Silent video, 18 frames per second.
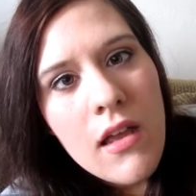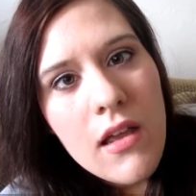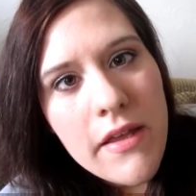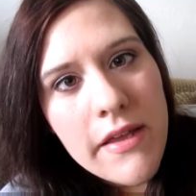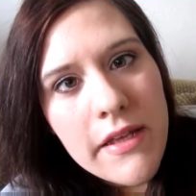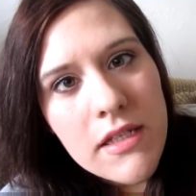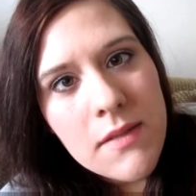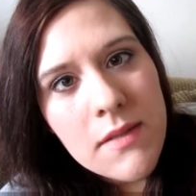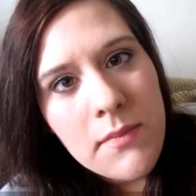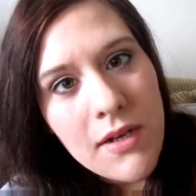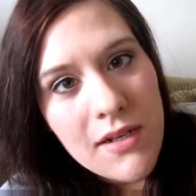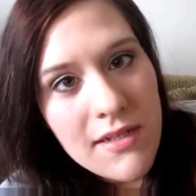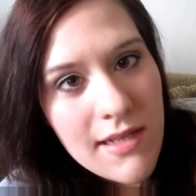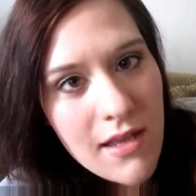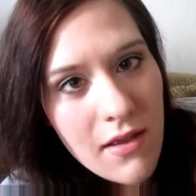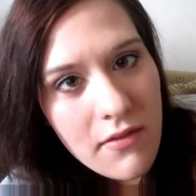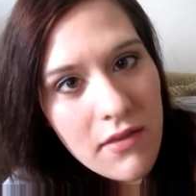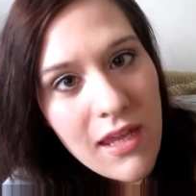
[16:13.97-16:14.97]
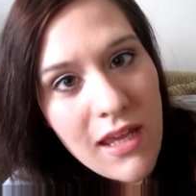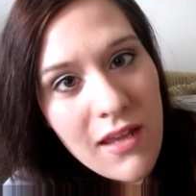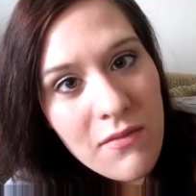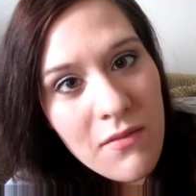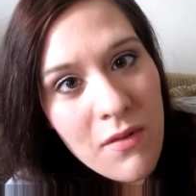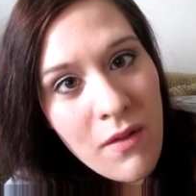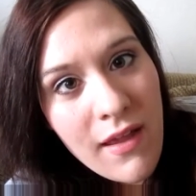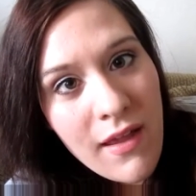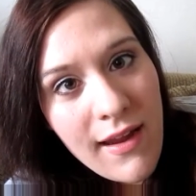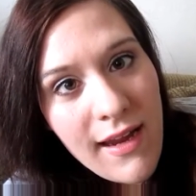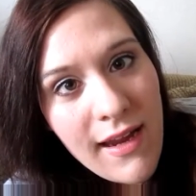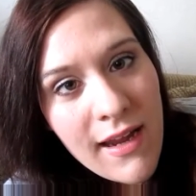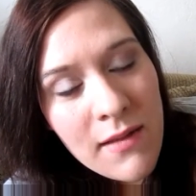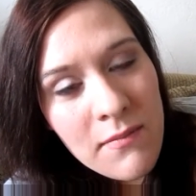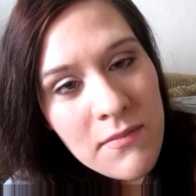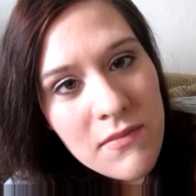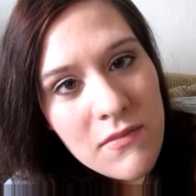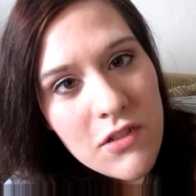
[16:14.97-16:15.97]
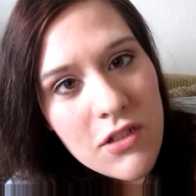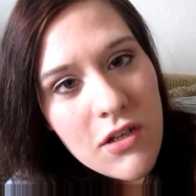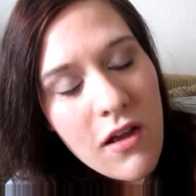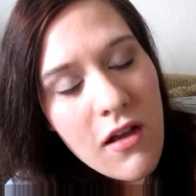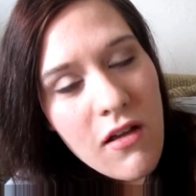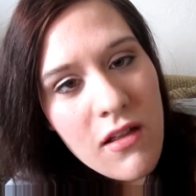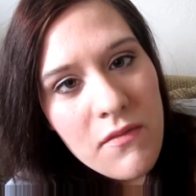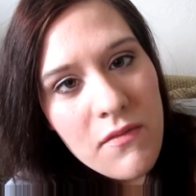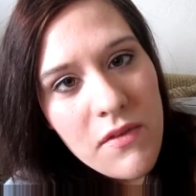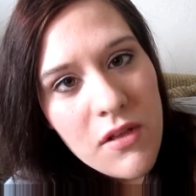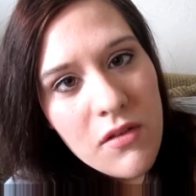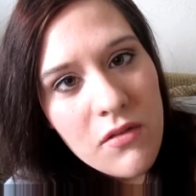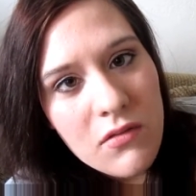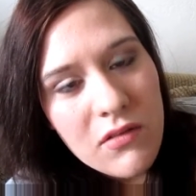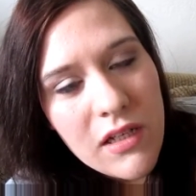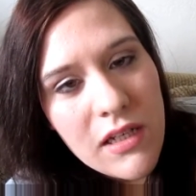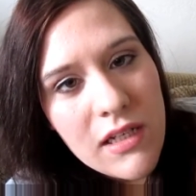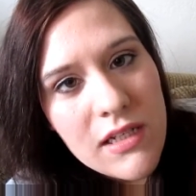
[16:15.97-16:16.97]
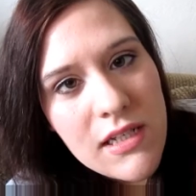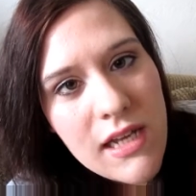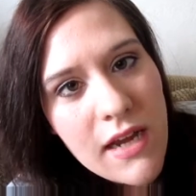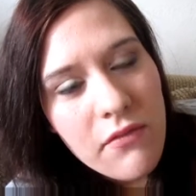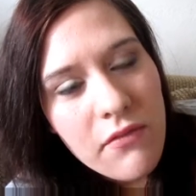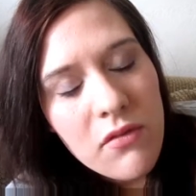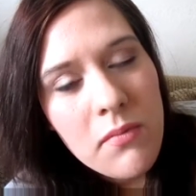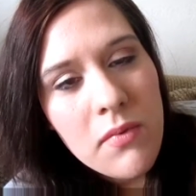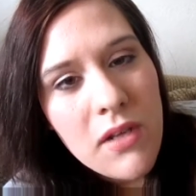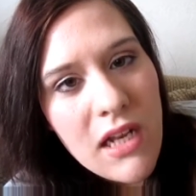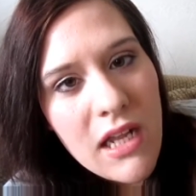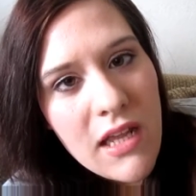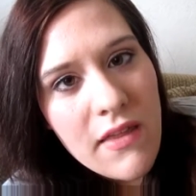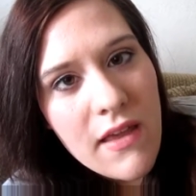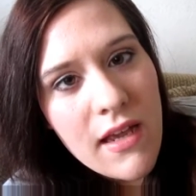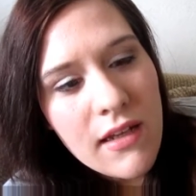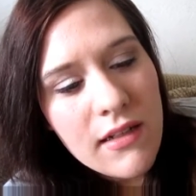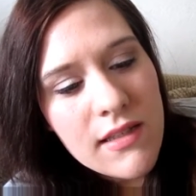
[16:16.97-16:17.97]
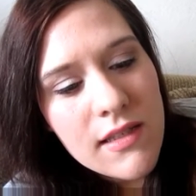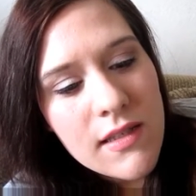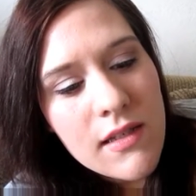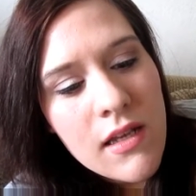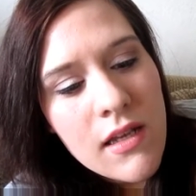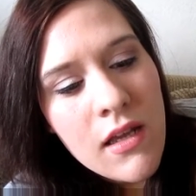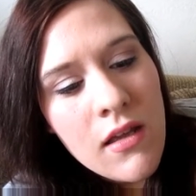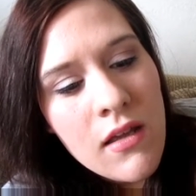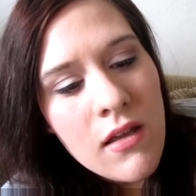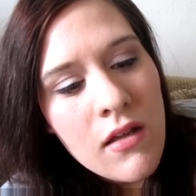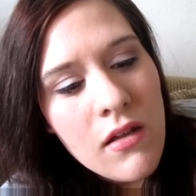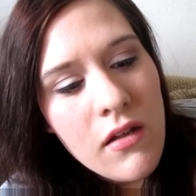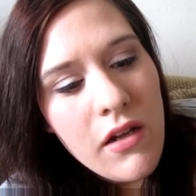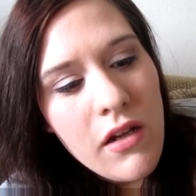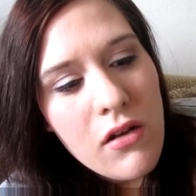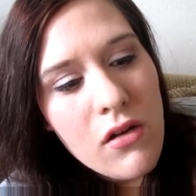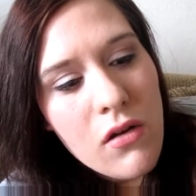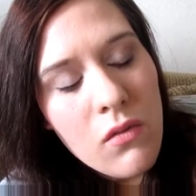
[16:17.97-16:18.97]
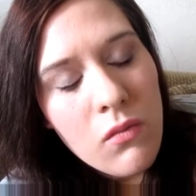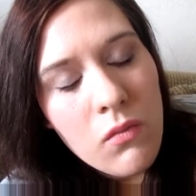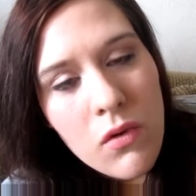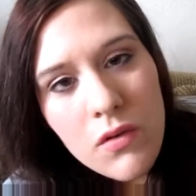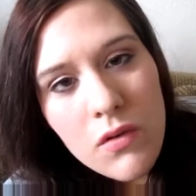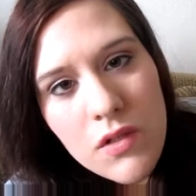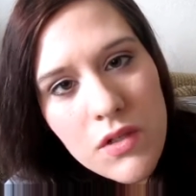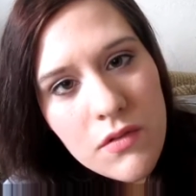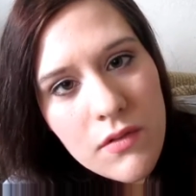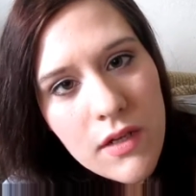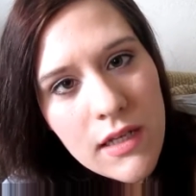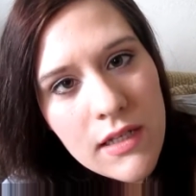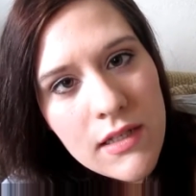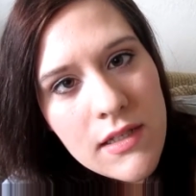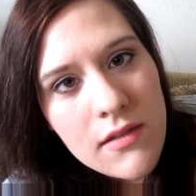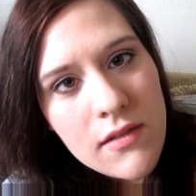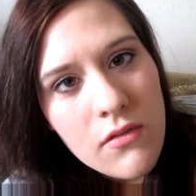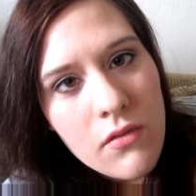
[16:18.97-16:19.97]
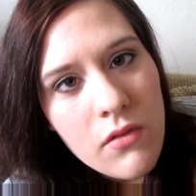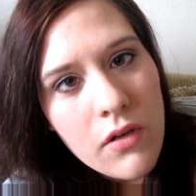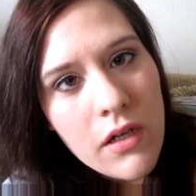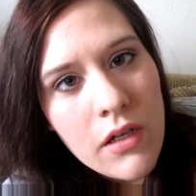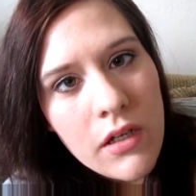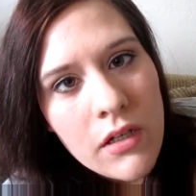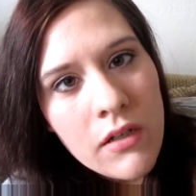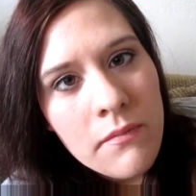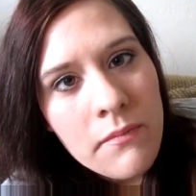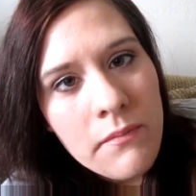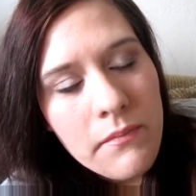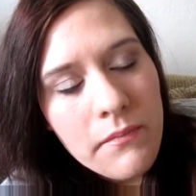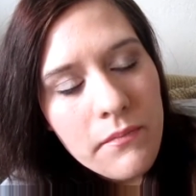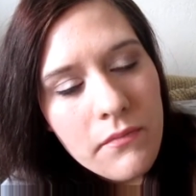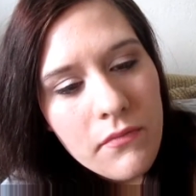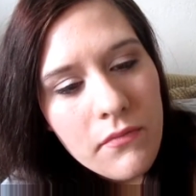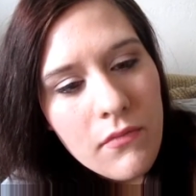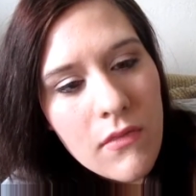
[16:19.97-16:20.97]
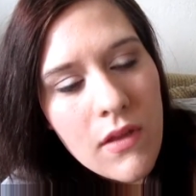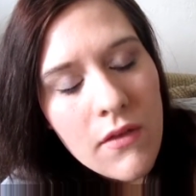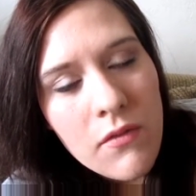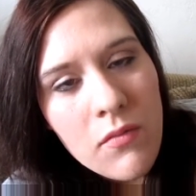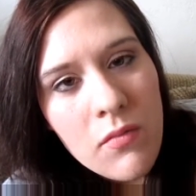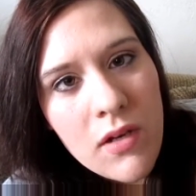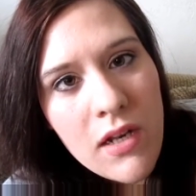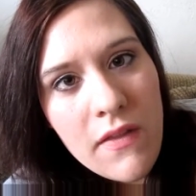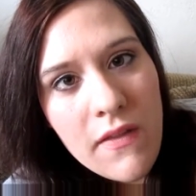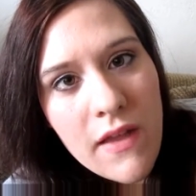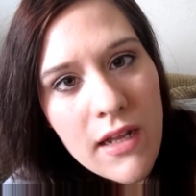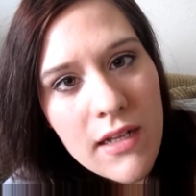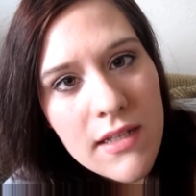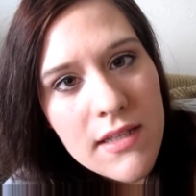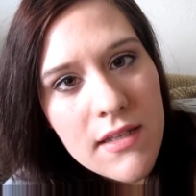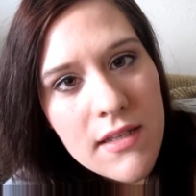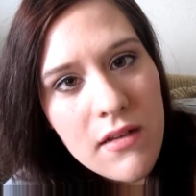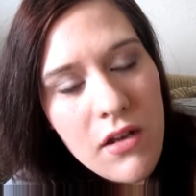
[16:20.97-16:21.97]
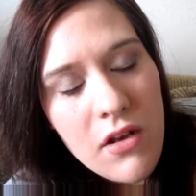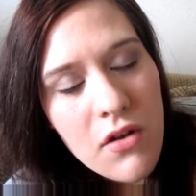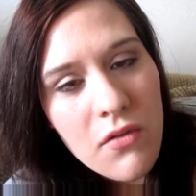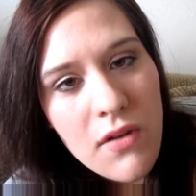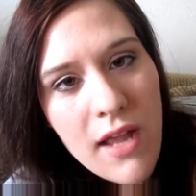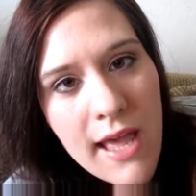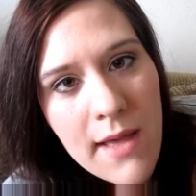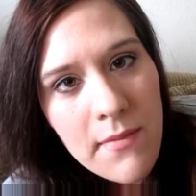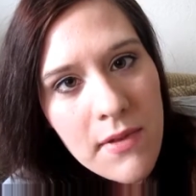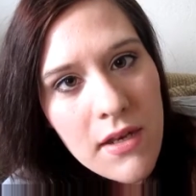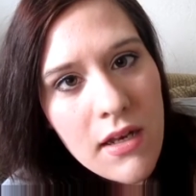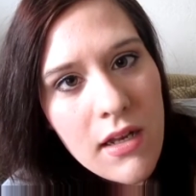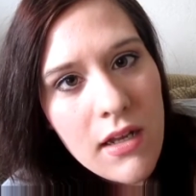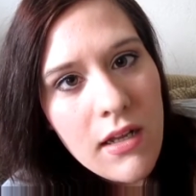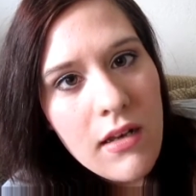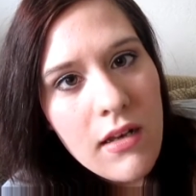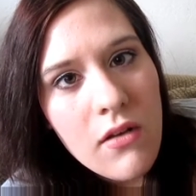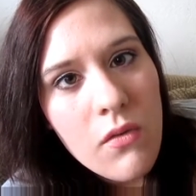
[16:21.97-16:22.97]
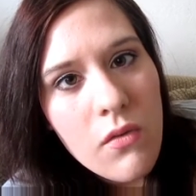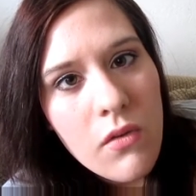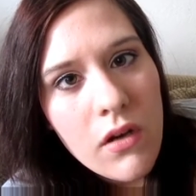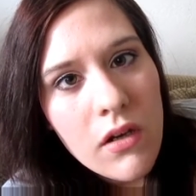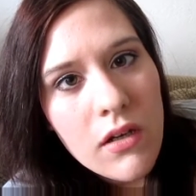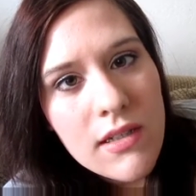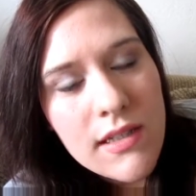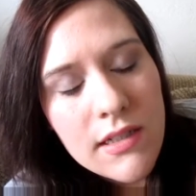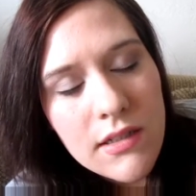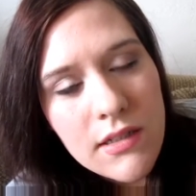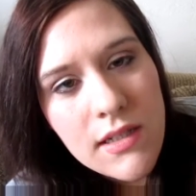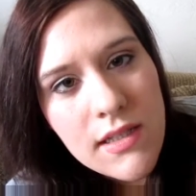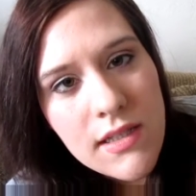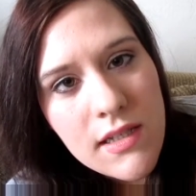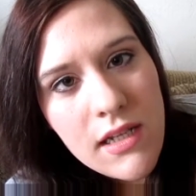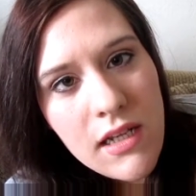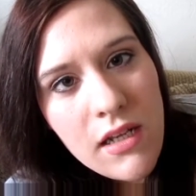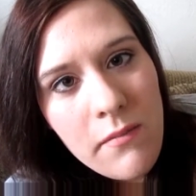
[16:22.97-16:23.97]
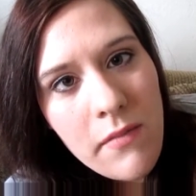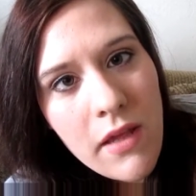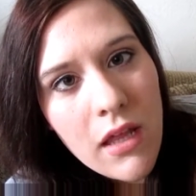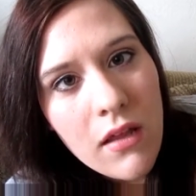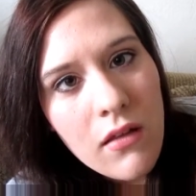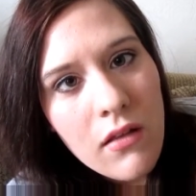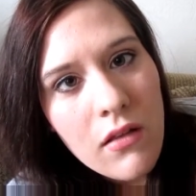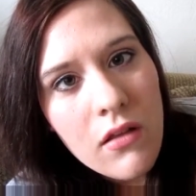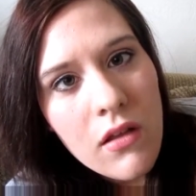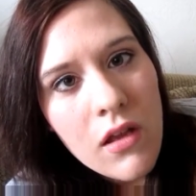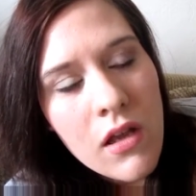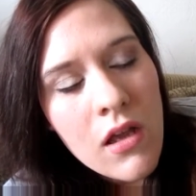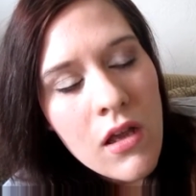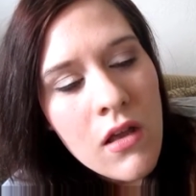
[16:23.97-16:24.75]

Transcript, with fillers: express how thankful I am to all of you and to everybody that's, you know, wrote to us or everybody that's, you know, commented or sent us an email.